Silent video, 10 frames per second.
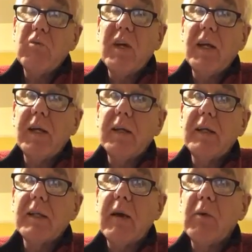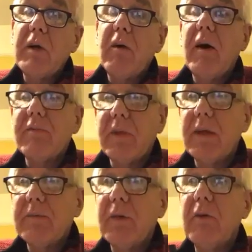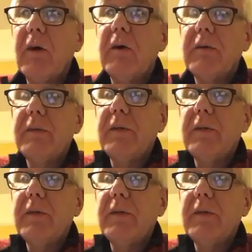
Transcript: Really? Is that what you're after, you lot?